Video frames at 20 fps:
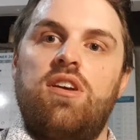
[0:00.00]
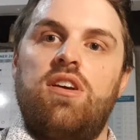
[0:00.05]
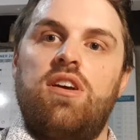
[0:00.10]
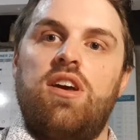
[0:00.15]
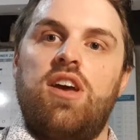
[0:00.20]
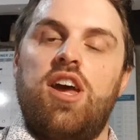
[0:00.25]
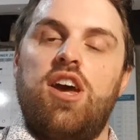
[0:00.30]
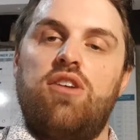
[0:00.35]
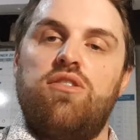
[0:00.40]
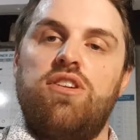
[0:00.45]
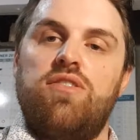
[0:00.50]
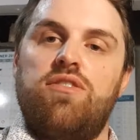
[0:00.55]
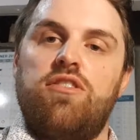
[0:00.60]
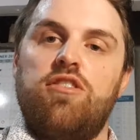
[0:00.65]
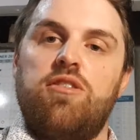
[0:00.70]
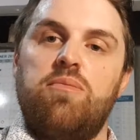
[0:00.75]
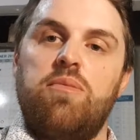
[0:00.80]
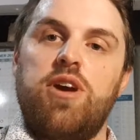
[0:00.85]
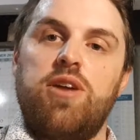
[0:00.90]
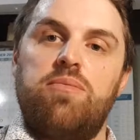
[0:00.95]
how difficult
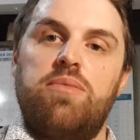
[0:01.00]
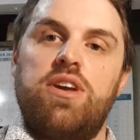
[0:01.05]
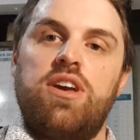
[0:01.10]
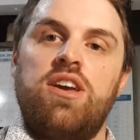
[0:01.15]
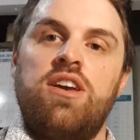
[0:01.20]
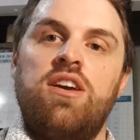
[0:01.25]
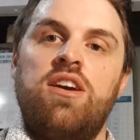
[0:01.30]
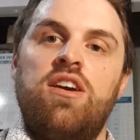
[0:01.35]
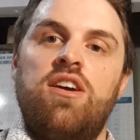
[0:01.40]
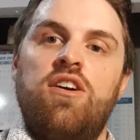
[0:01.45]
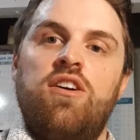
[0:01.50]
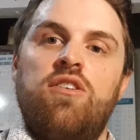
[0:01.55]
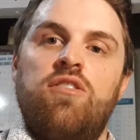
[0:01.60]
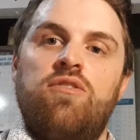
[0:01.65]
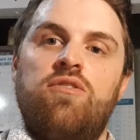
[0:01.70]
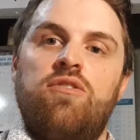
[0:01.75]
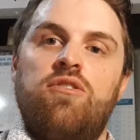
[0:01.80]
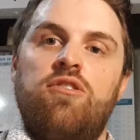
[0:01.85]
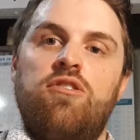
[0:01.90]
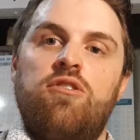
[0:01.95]
it might be
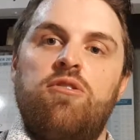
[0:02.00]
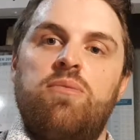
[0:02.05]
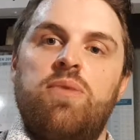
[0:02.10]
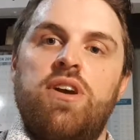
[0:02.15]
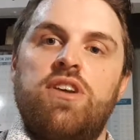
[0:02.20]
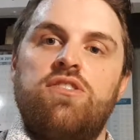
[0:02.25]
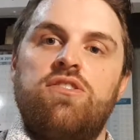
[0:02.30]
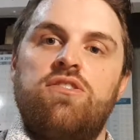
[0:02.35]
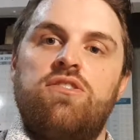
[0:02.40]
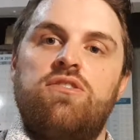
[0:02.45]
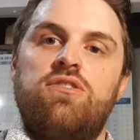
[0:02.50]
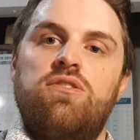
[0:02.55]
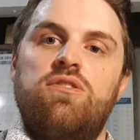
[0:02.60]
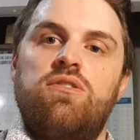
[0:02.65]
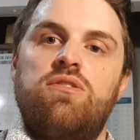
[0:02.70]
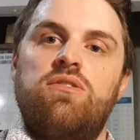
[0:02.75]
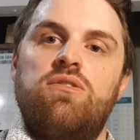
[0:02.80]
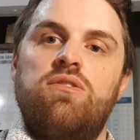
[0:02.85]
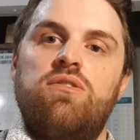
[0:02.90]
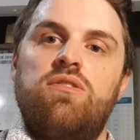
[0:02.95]
for patients
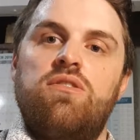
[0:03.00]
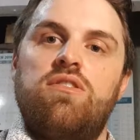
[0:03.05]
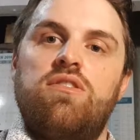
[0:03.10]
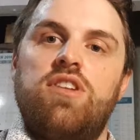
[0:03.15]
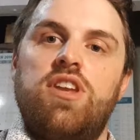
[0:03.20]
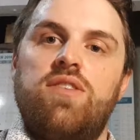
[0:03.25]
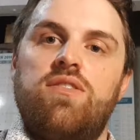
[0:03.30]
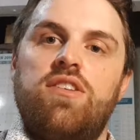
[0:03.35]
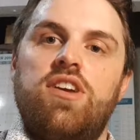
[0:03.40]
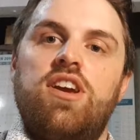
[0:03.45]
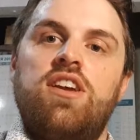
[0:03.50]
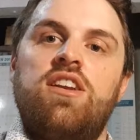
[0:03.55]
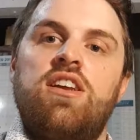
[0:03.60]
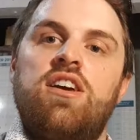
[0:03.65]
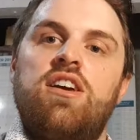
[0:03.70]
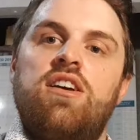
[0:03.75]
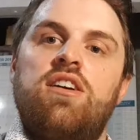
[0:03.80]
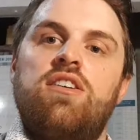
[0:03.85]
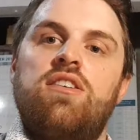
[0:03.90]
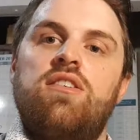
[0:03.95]
to navigate
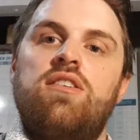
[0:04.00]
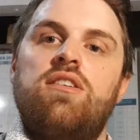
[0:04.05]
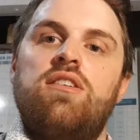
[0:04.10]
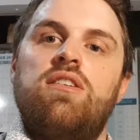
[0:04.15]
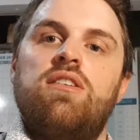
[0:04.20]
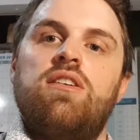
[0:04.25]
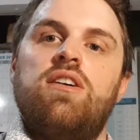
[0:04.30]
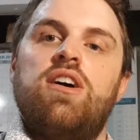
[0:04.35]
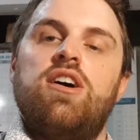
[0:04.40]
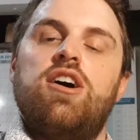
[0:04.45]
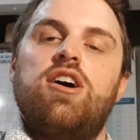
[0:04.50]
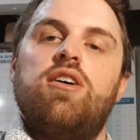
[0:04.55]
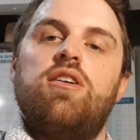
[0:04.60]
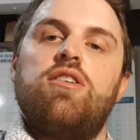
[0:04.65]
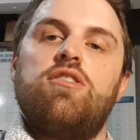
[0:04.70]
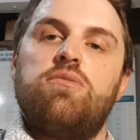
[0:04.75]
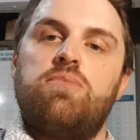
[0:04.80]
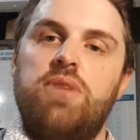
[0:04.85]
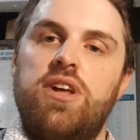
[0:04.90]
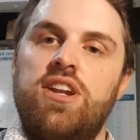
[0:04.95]

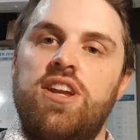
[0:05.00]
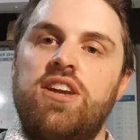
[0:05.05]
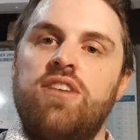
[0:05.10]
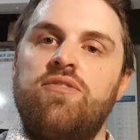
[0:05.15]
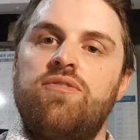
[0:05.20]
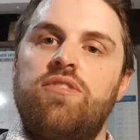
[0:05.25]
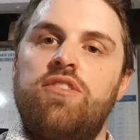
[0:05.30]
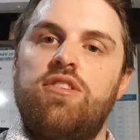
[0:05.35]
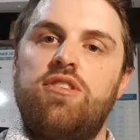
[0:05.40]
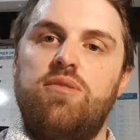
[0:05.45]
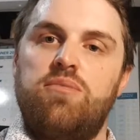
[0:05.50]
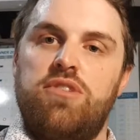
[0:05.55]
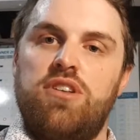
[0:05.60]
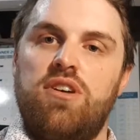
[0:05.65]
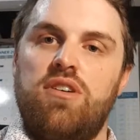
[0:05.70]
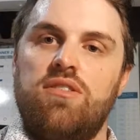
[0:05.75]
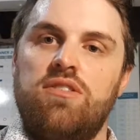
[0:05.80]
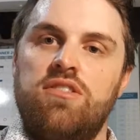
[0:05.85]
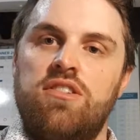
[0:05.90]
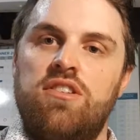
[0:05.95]
explaining
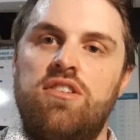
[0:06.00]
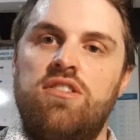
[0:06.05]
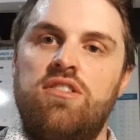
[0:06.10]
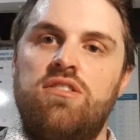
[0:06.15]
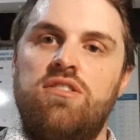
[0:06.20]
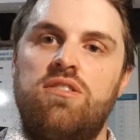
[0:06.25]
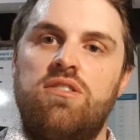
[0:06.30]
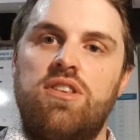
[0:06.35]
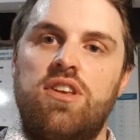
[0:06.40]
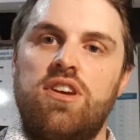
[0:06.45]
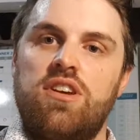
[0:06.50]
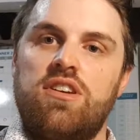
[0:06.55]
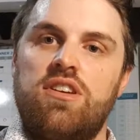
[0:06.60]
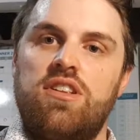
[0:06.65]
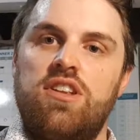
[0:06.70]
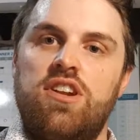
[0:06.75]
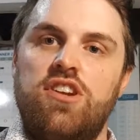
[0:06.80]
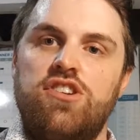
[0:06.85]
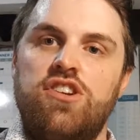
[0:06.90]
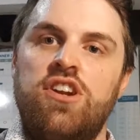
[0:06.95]
themselves to their
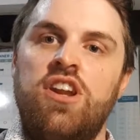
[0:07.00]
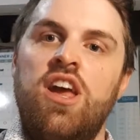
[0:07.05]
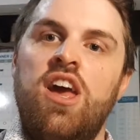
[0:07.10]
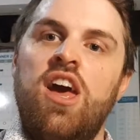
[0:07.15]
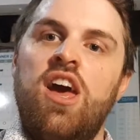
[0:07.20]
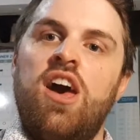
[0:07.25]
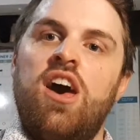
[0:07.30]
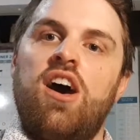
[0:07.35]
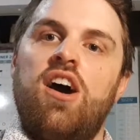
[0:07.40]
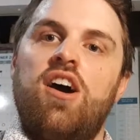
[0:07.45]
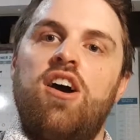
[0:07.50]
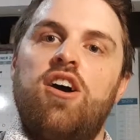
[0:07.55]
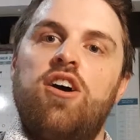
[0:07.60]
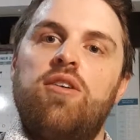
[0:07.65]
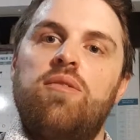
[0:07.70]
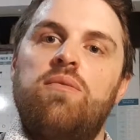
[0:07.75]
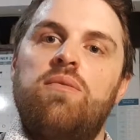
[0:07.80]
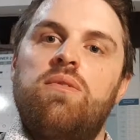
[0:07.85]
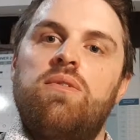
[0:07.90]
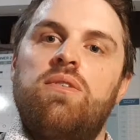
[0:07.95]
clinician.
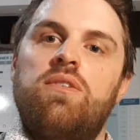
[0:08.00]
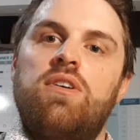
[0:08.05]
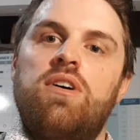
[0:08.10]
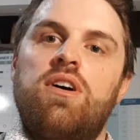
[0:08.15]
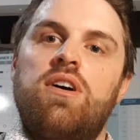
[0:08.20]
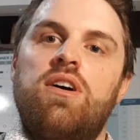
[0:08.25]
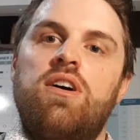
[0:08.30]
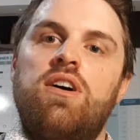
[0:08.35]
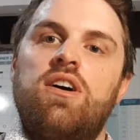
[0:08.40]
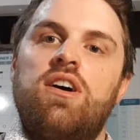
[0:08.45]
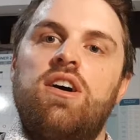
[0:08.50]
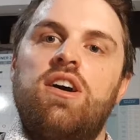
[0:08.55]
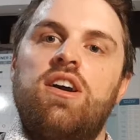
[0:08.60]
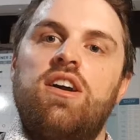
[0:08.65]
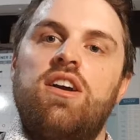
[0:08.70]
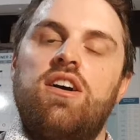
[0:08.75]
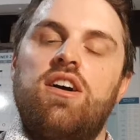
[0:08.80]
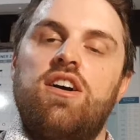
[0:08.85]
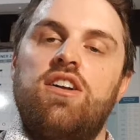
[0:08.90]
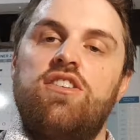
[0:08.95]

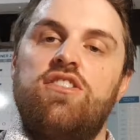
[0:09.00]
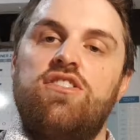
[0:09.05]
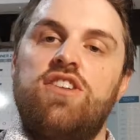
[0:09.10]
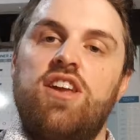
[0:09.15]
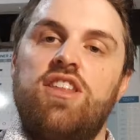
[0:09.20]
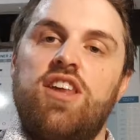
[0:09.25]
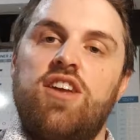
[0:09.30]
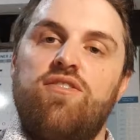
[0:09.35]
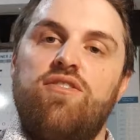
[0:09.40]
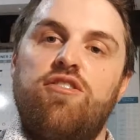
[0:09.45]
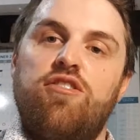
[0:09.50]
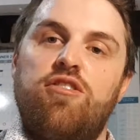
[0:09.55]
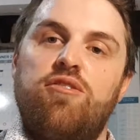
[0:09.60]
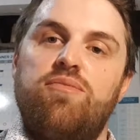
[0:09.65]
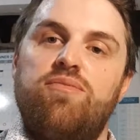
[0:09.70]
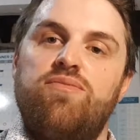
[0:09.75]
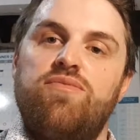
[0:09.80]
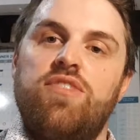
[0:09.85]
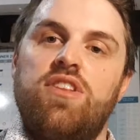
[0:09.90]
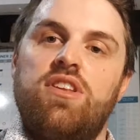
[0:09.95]
I understand that from
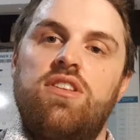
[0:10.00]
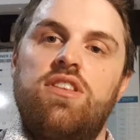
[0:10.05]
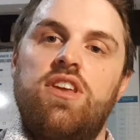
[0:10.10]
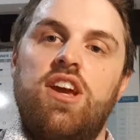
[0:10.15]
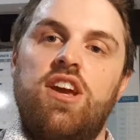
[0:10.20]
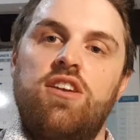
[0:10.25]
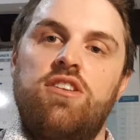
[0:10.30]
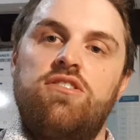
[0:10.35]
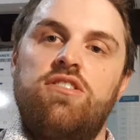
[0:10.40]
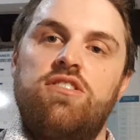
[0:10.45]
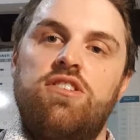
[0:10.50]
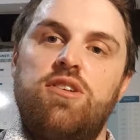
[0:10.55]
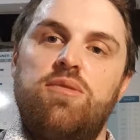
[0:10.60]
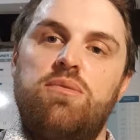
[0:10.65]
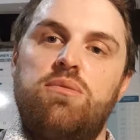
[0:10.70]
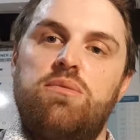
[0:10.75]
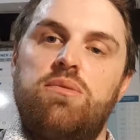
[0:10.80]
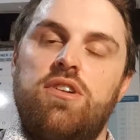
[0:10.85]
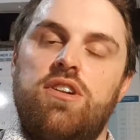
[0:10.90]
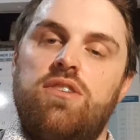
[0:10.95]
the ACC
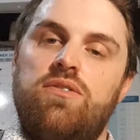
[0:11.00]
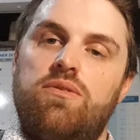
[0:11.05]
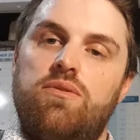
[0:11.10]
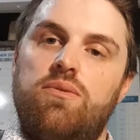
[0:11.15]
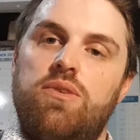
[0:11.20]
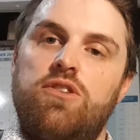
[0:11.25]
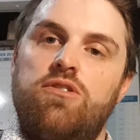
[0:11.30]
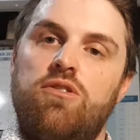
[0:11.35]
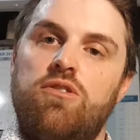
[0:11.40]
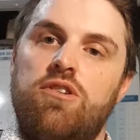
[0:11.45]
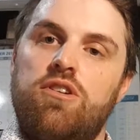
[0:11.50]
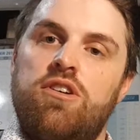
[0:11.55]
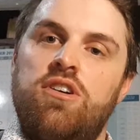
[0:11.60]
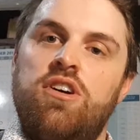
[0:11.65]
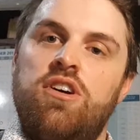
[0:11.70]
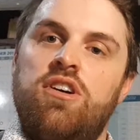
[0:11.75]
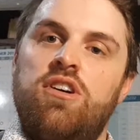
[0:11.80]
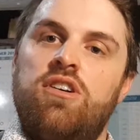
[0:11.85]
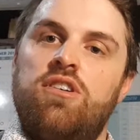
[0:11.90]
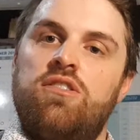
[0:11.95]
perspective when we talk
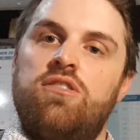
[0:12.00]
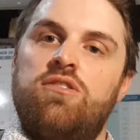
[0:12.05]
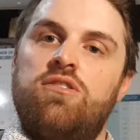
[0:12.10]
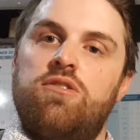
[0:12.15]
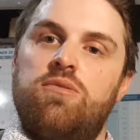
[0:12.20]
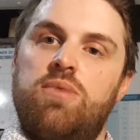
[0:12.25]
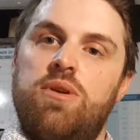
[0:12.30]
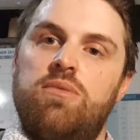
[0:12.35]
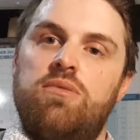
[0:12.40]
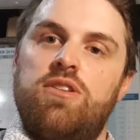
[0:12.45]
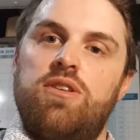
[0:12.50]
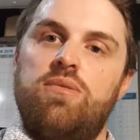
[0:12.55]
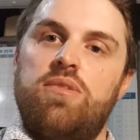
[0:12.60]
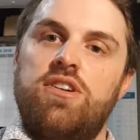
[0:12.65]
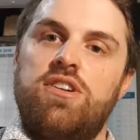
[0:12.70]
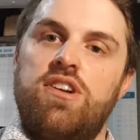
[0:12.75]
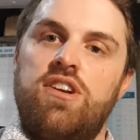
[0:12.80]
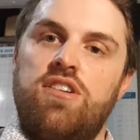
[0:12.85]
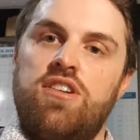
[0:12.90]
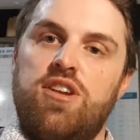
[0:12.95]
to people in my
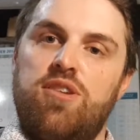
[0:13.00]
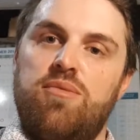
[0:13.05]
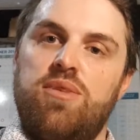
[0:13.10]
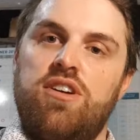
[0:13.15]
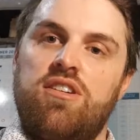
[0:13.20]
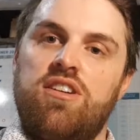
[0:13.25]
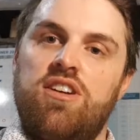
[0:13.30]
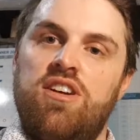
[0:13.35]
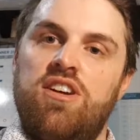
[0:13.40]
charity about,